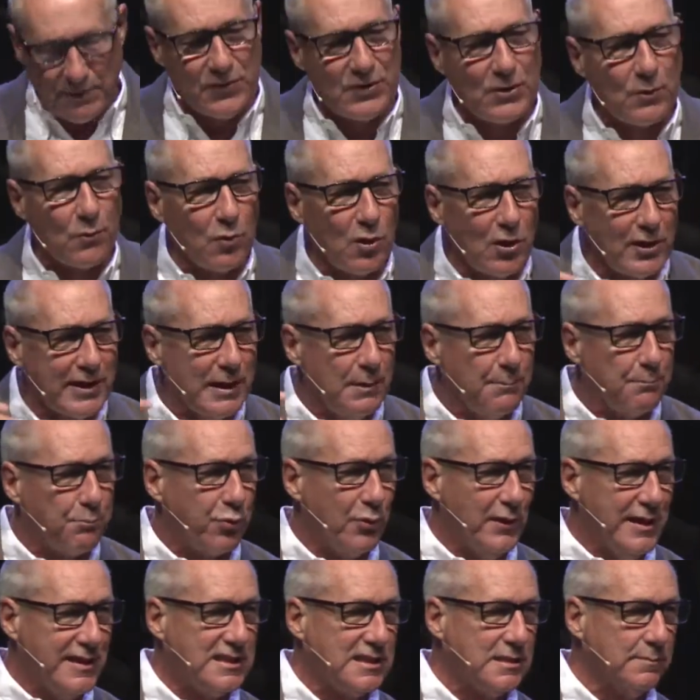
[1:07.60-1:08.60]
We're looking at
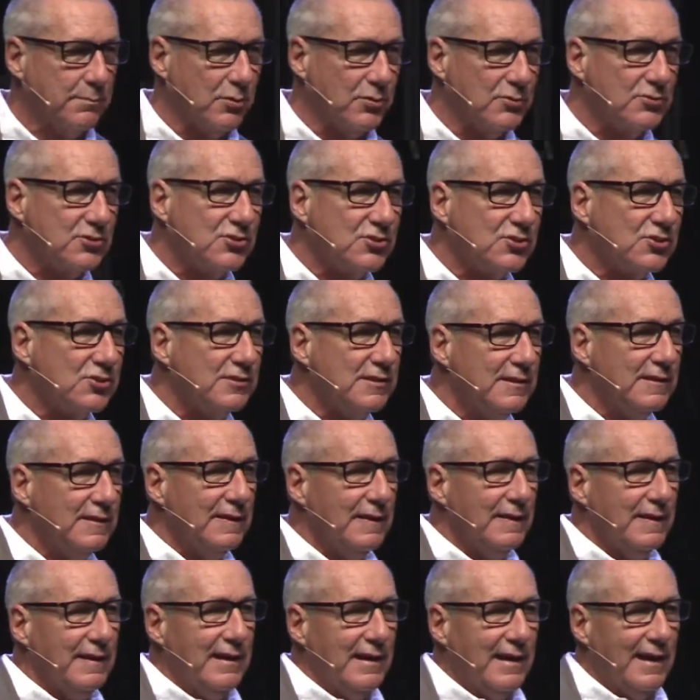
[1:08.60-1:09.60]
principles
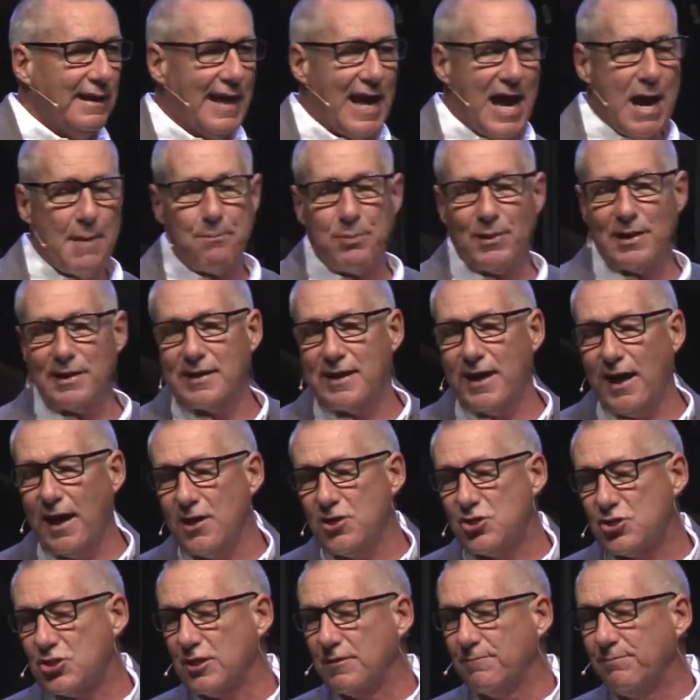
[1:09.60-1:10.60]
and
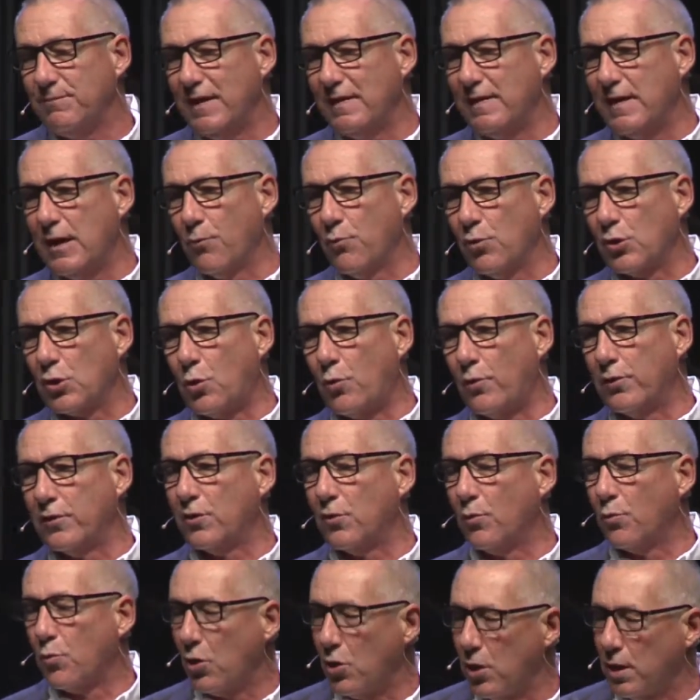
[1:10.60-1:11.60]
application, and then we're going to the
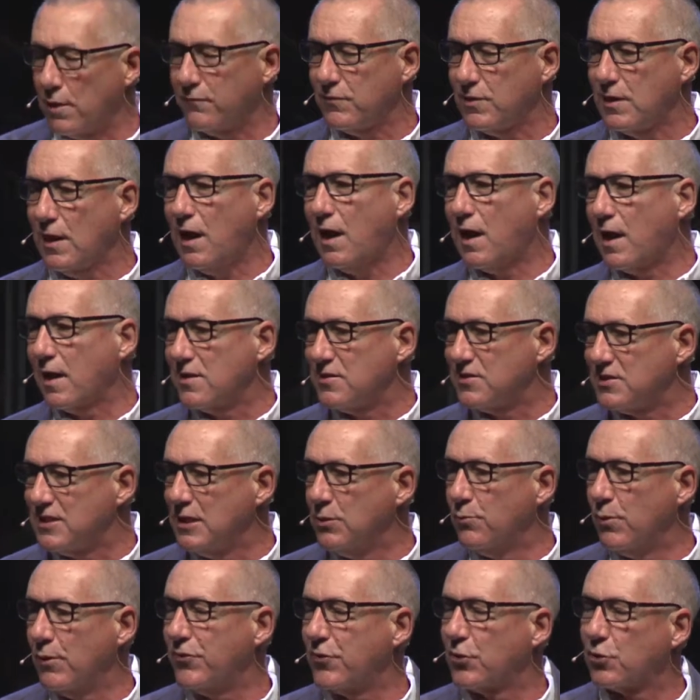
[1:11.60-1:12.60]
Word of God and seeing
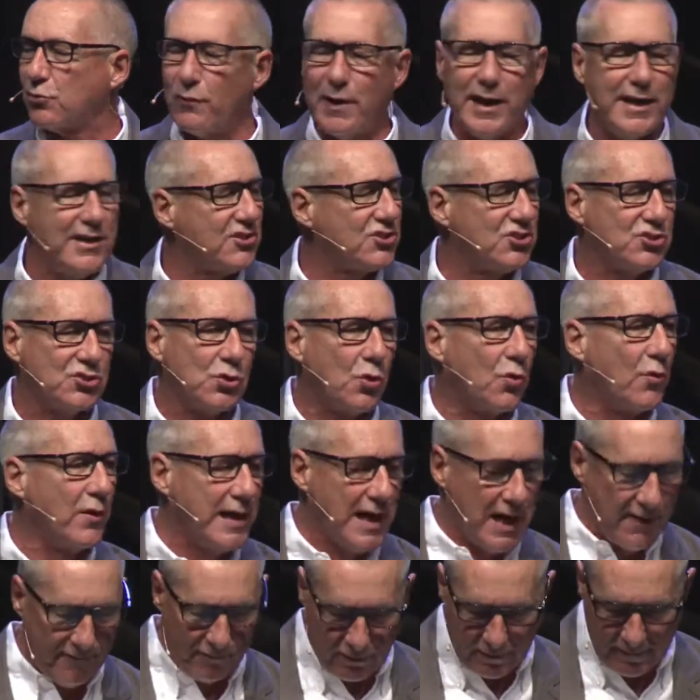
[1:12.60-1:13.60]
what the greatest story
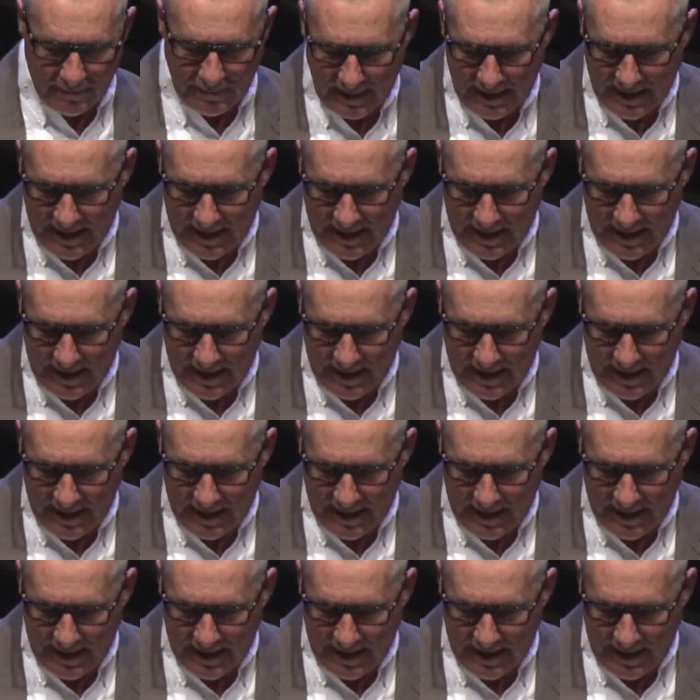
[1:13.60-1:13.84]
ever